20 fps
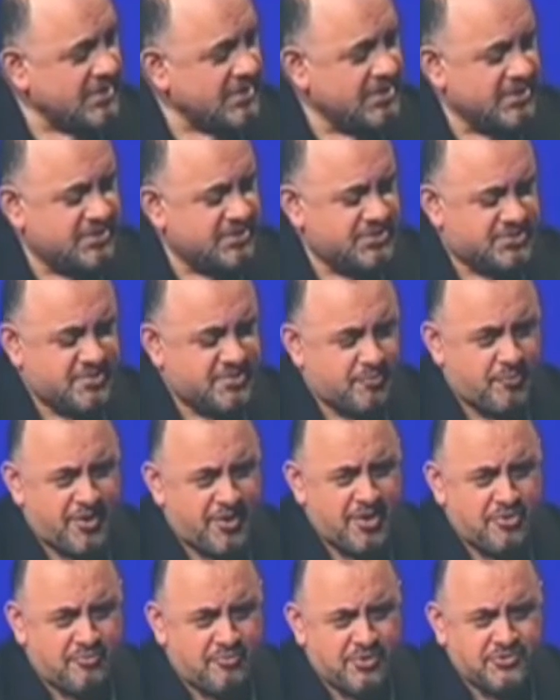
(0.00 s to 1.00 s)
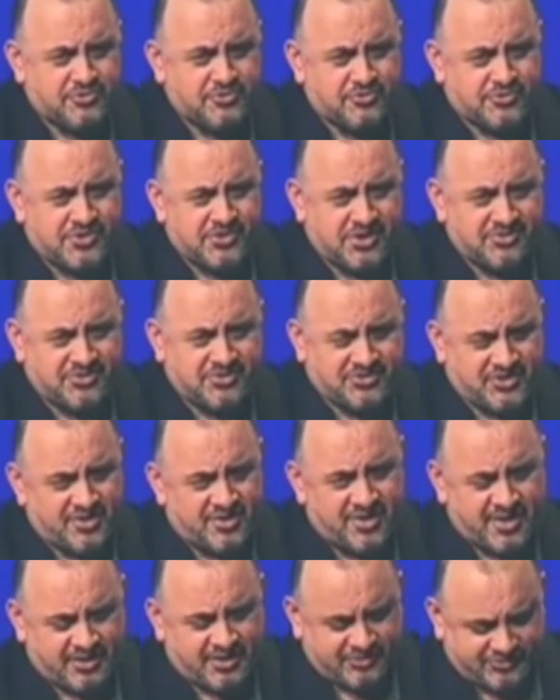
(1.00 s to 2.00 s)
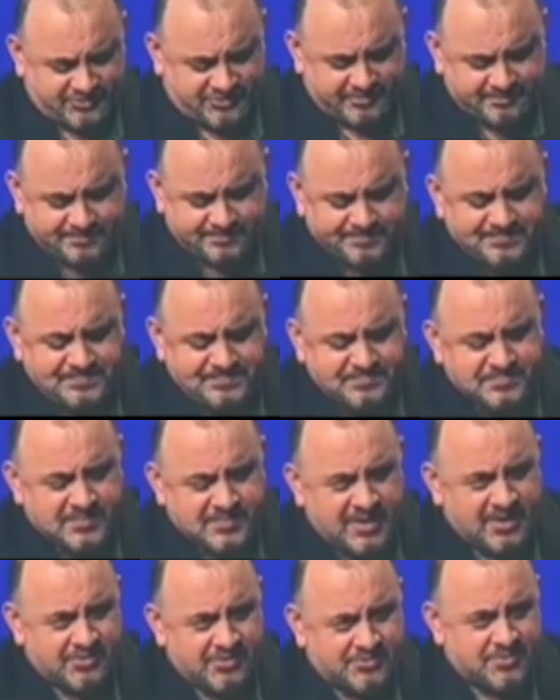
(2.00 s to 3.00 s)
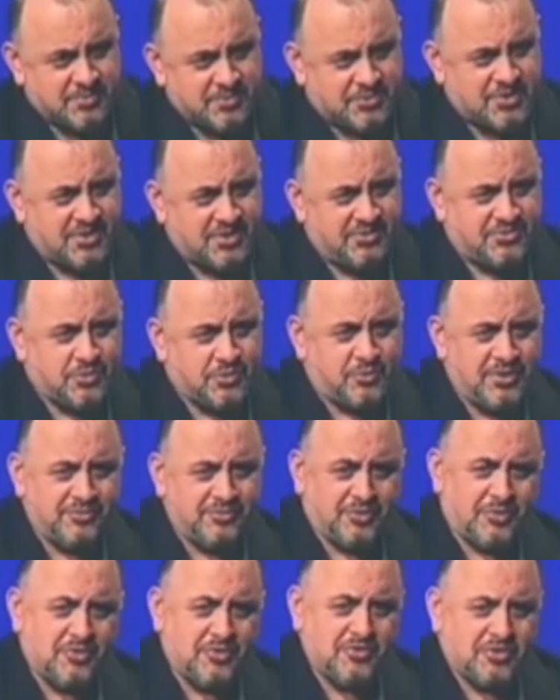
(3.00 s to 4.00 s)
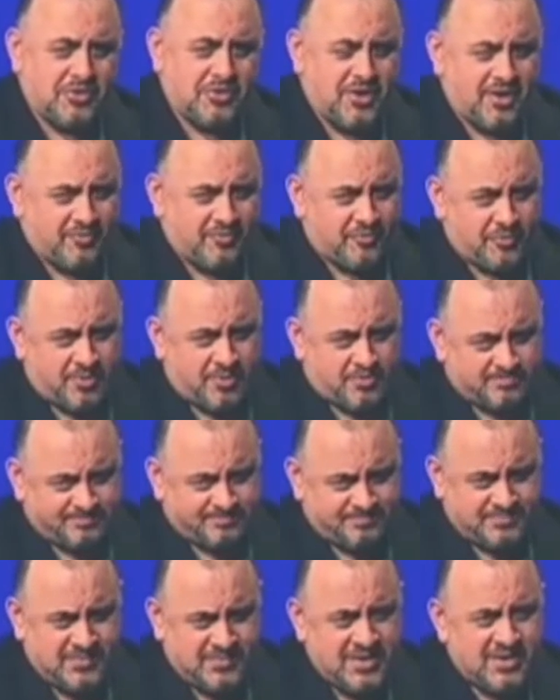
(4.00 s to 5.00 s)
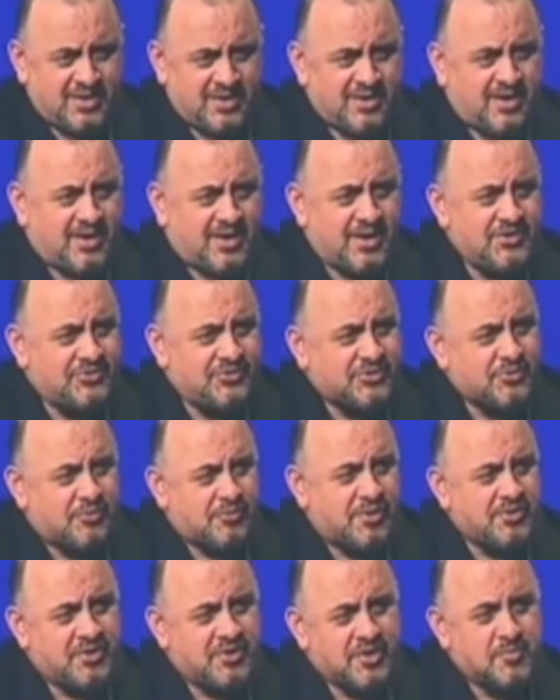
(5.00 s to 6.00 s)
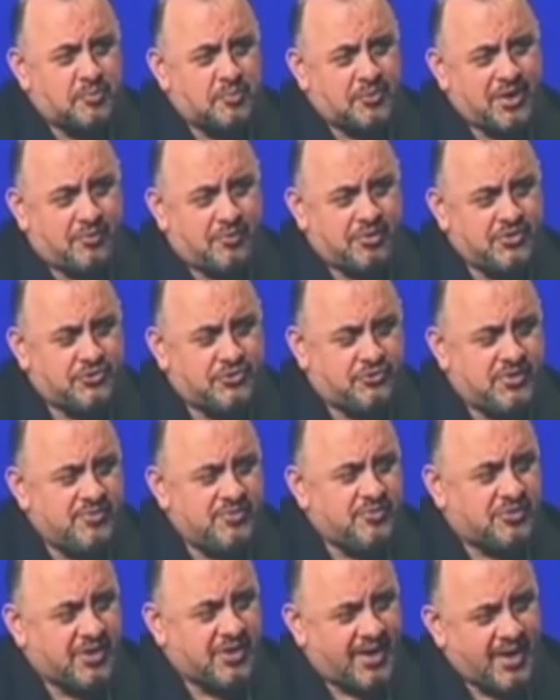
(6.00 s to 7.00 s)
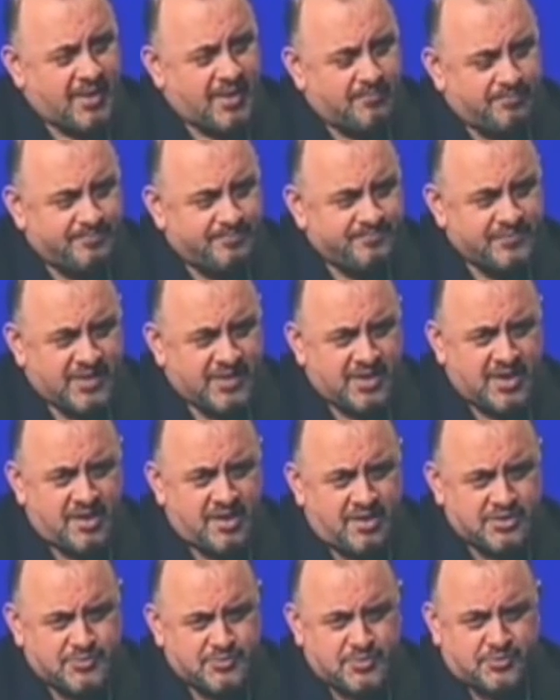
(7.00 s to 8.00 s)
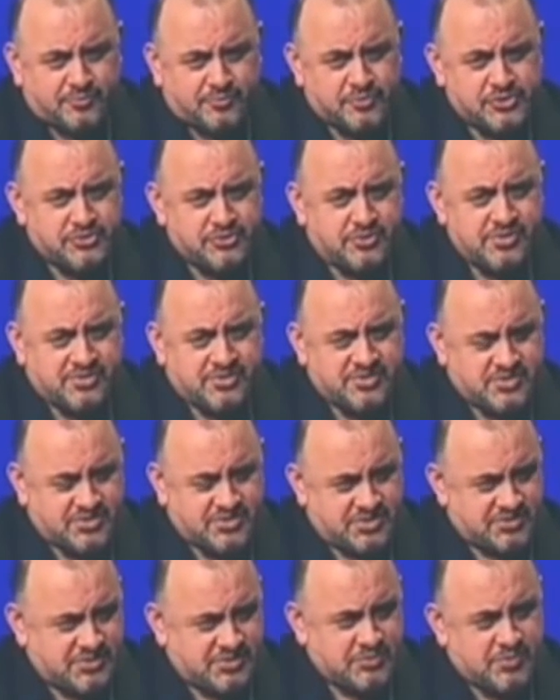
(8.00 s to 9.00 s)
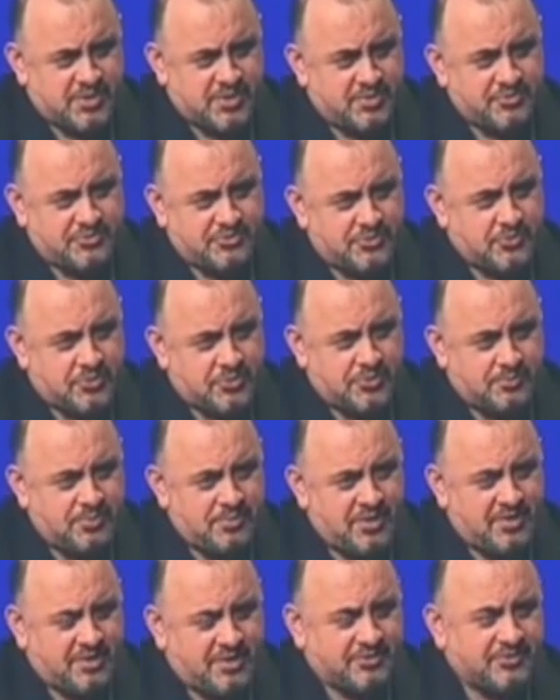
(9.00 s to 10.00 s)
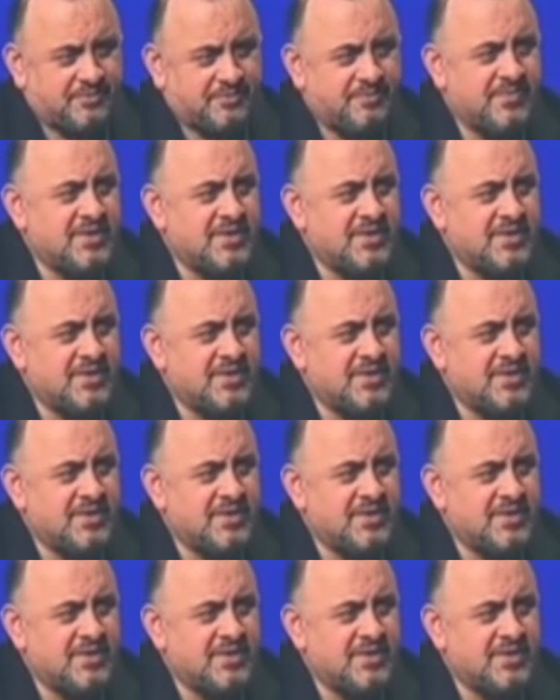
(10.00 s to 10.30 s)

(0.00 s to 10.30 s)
is some rather interesting designs and some things that we've learned a lot from. I used to run the implant retrieval lab at Hospital for Joint Diseases when I was in orthopedics.